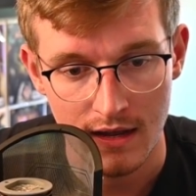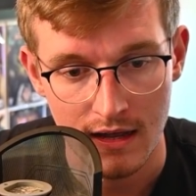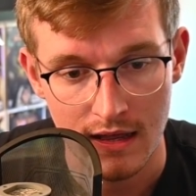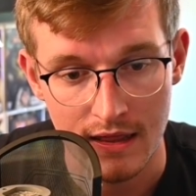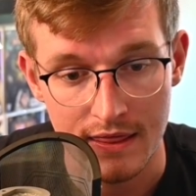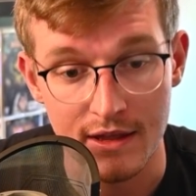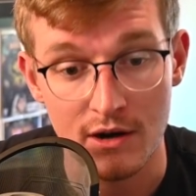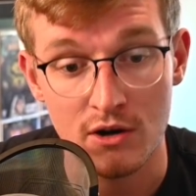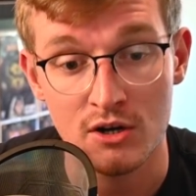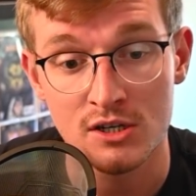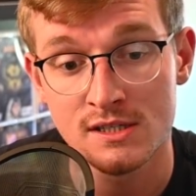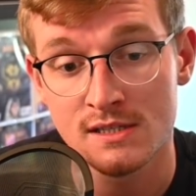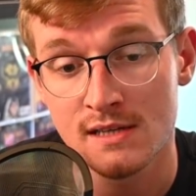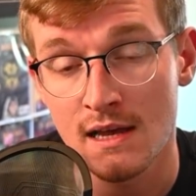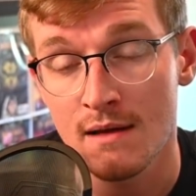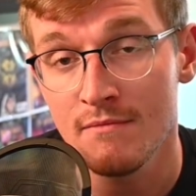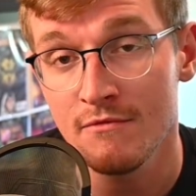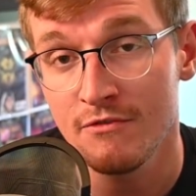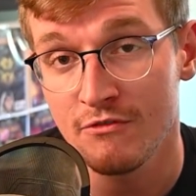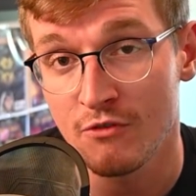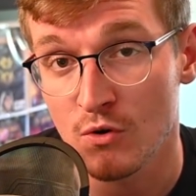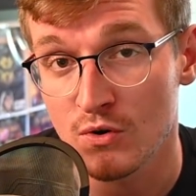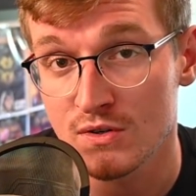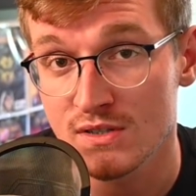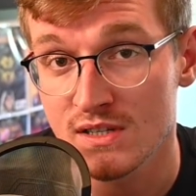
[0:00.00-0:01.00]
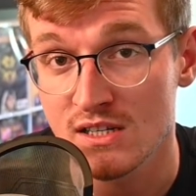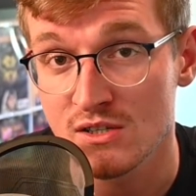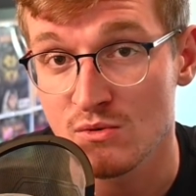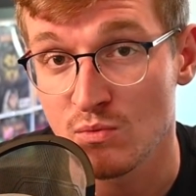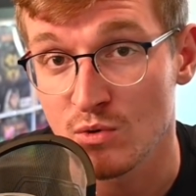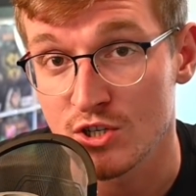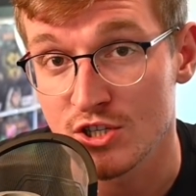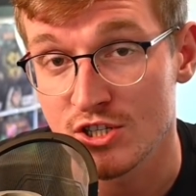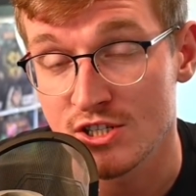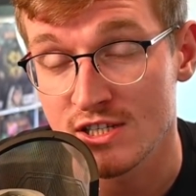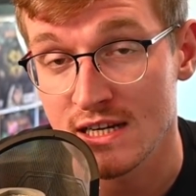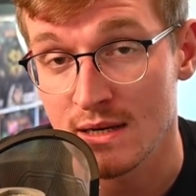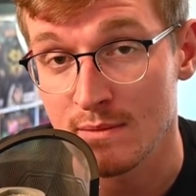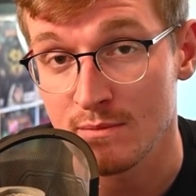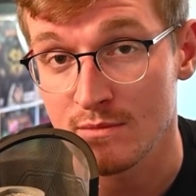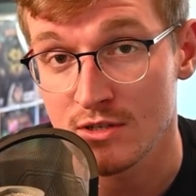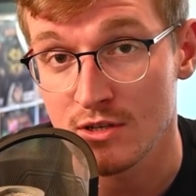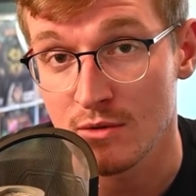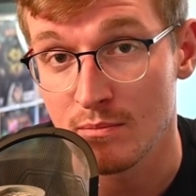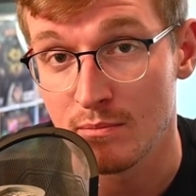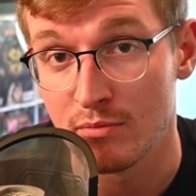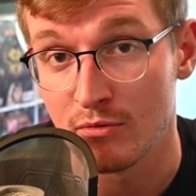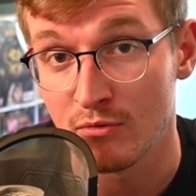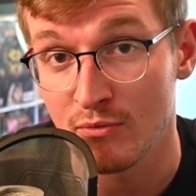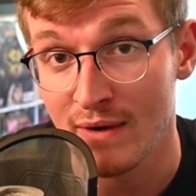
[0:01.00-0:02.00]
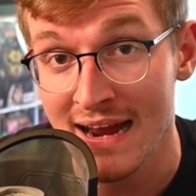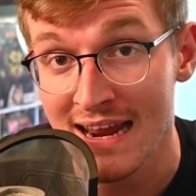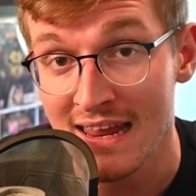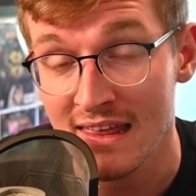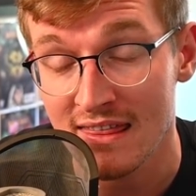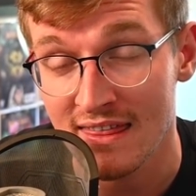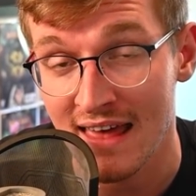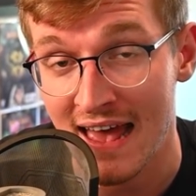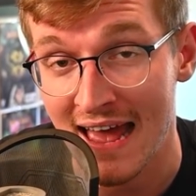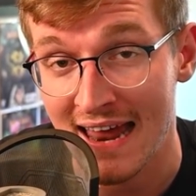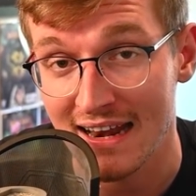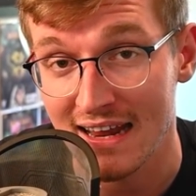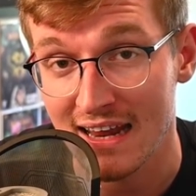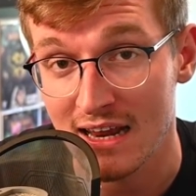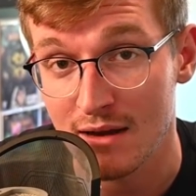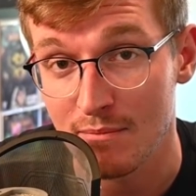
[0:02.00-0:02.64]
There are some forces which seem to break that, and